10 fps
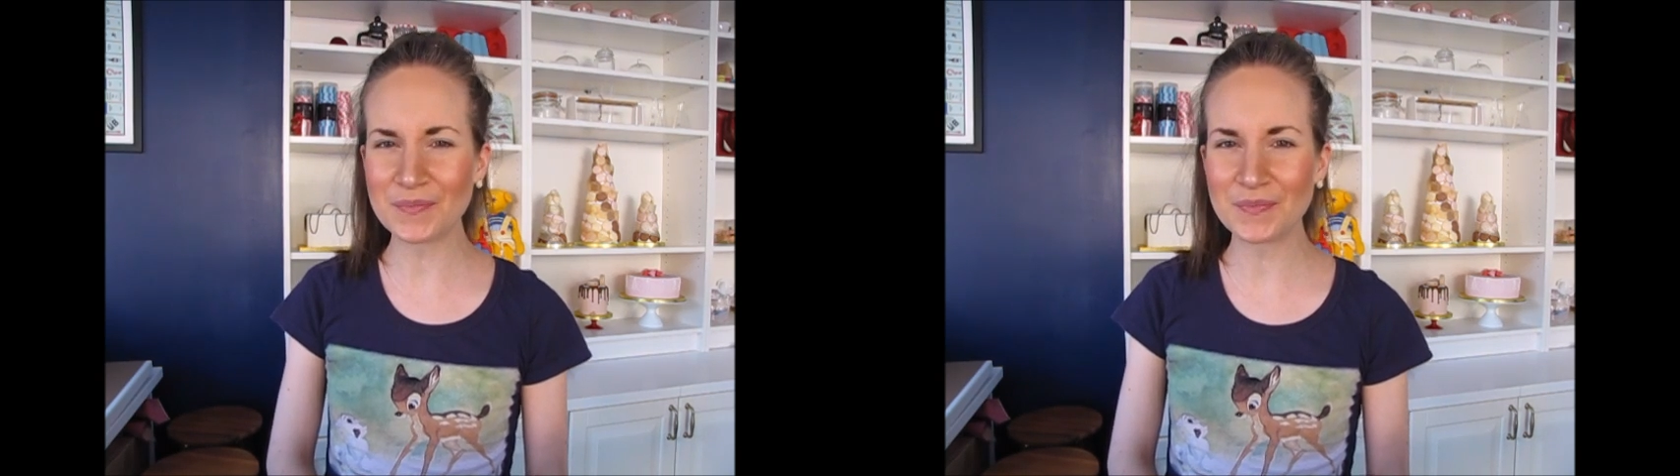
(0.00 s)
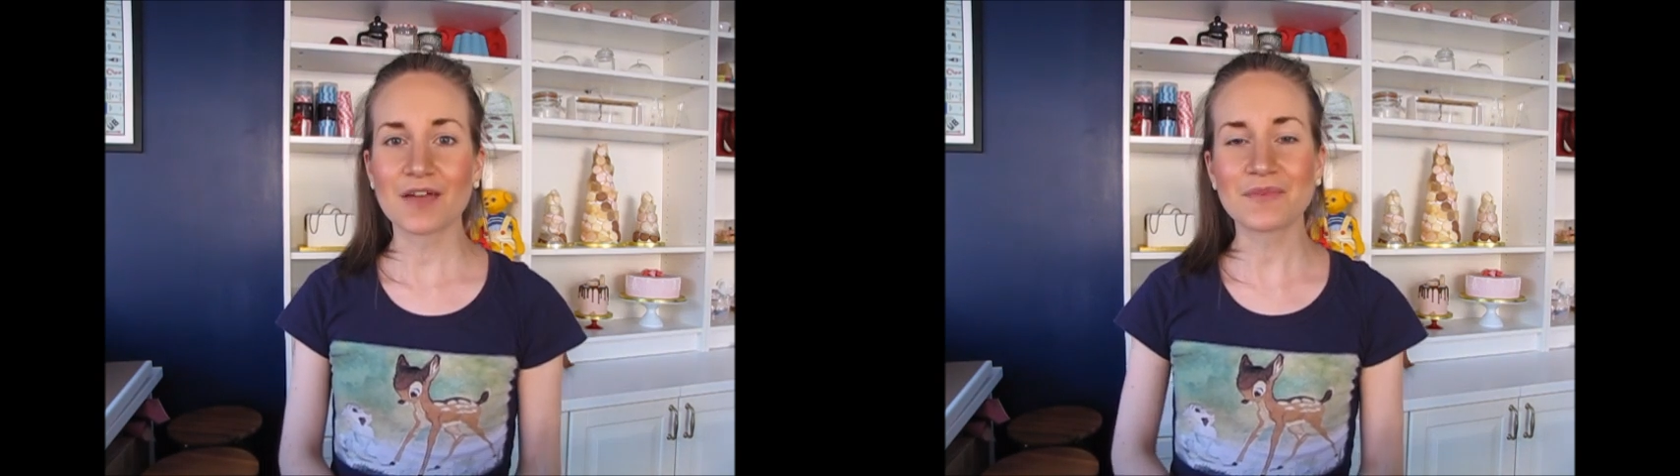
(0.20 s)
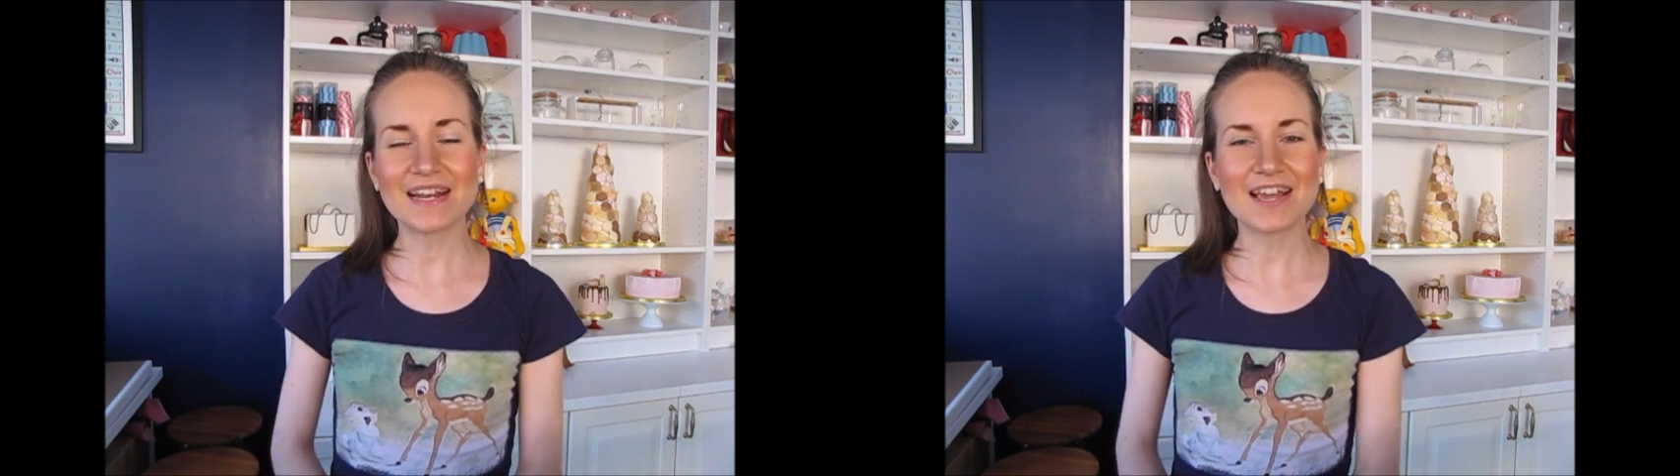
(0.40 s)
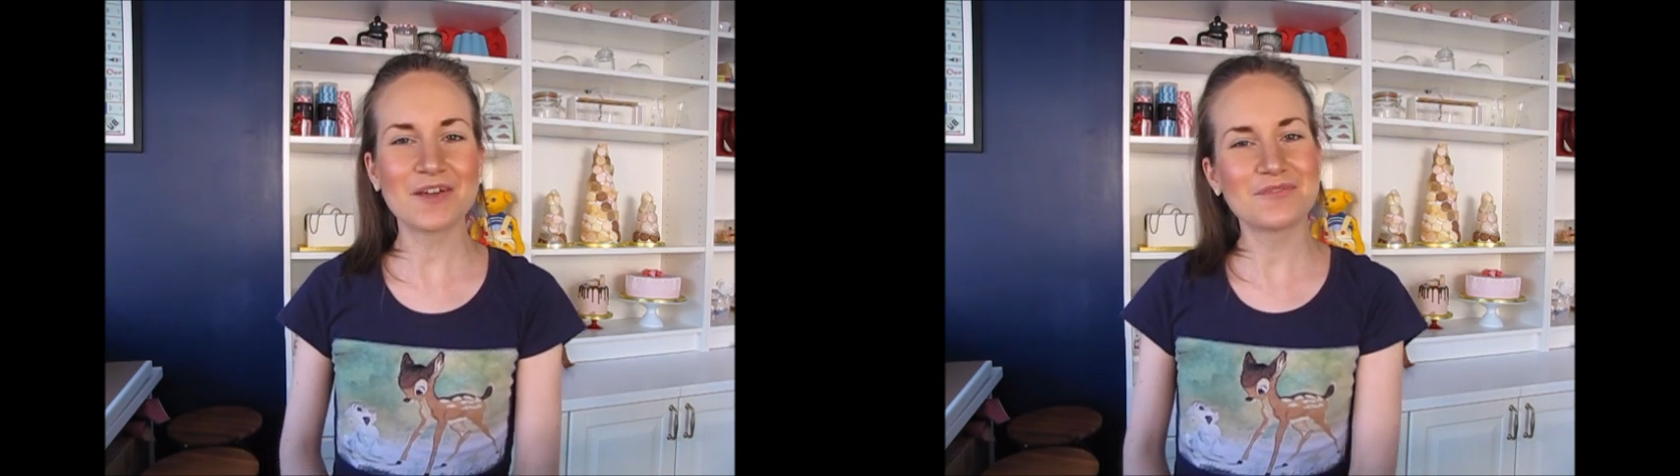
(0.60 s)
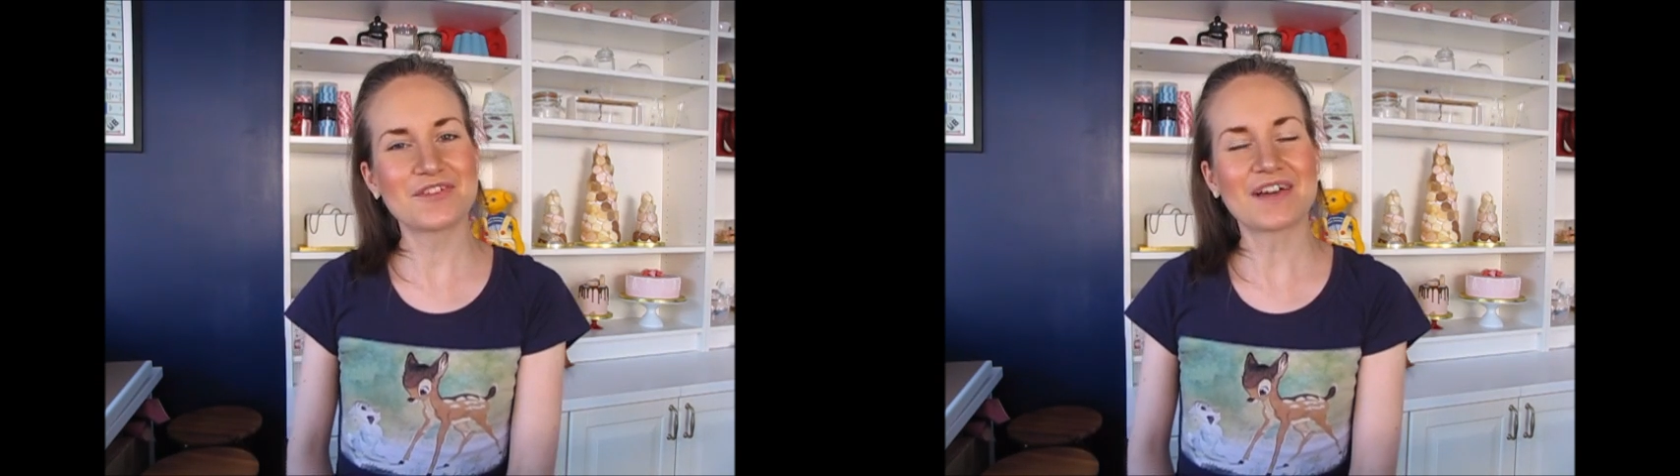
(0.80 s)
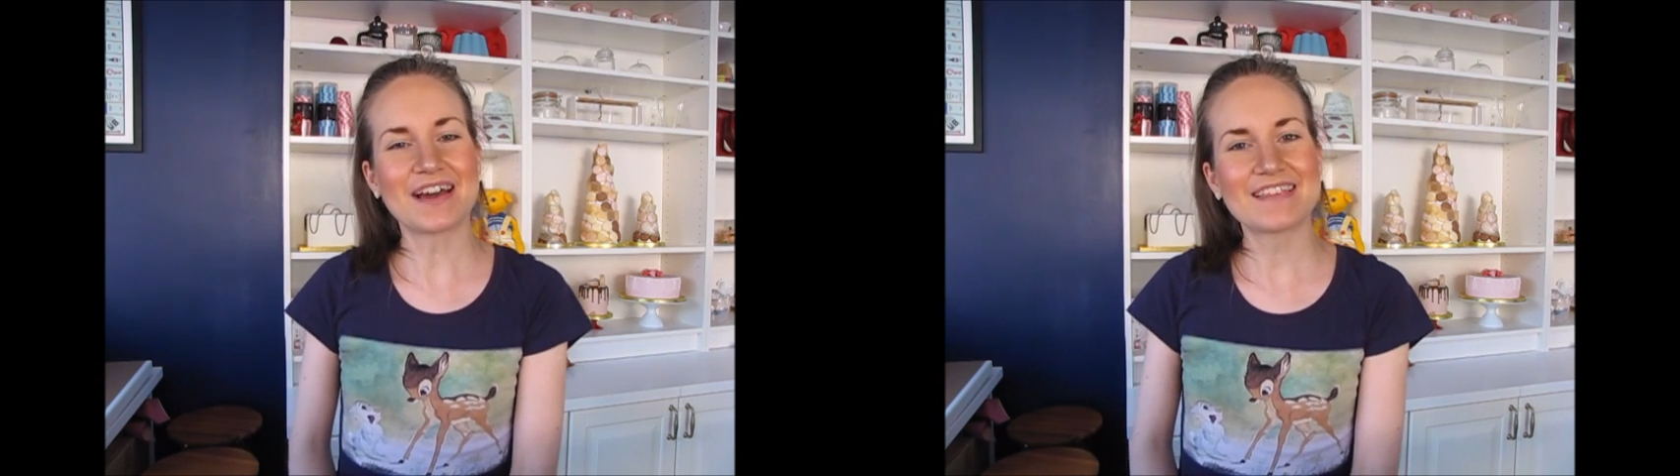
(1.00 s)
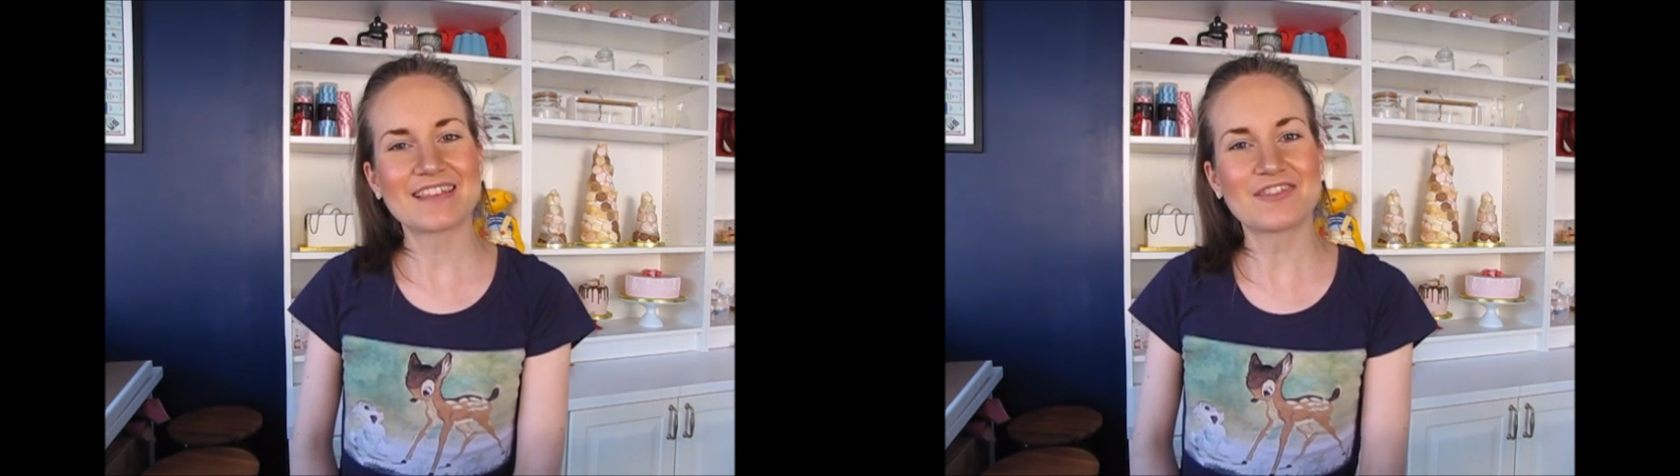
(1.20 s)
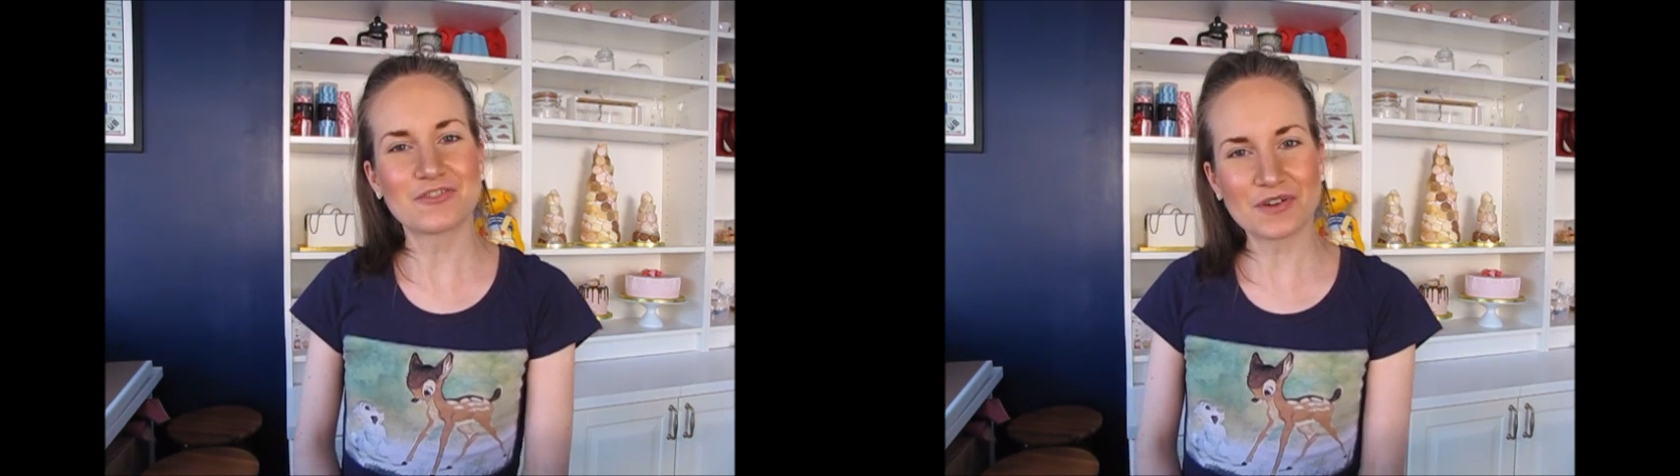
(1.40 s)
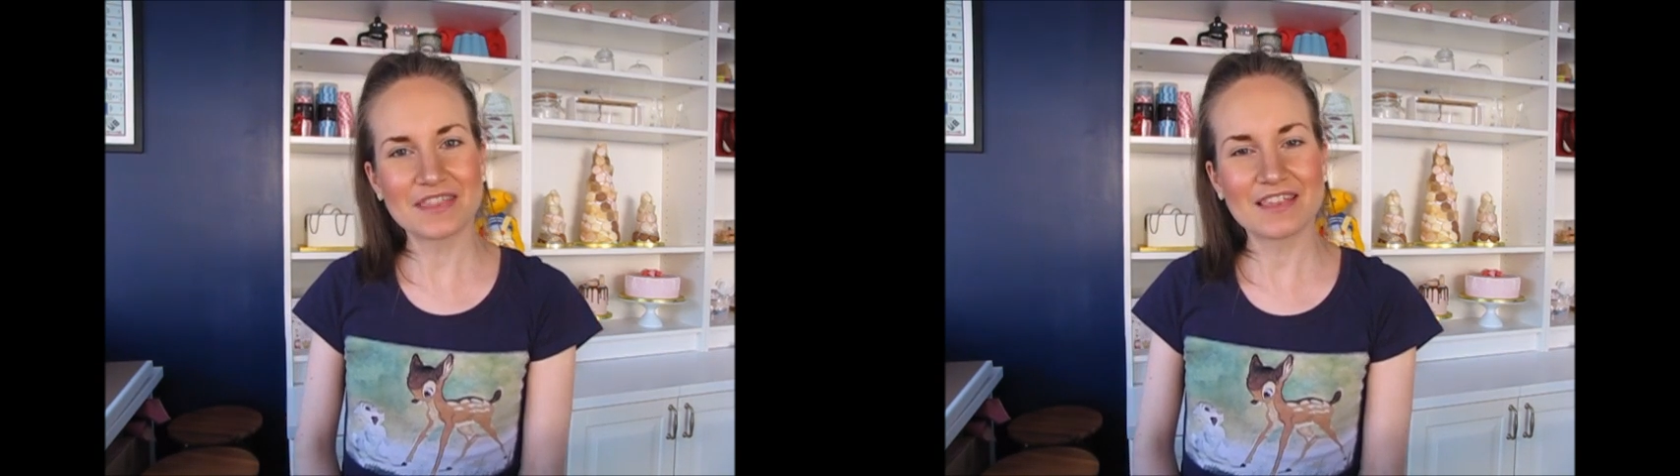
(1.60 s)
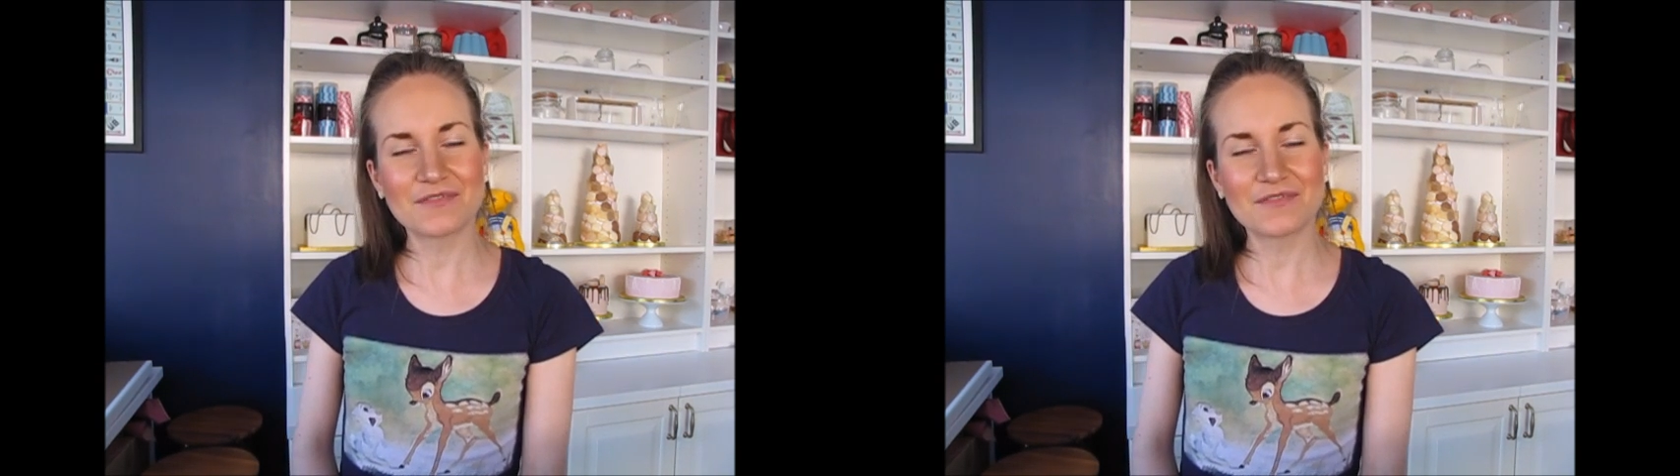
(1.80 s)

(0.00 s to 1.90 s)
I really hope you guys enjoyed this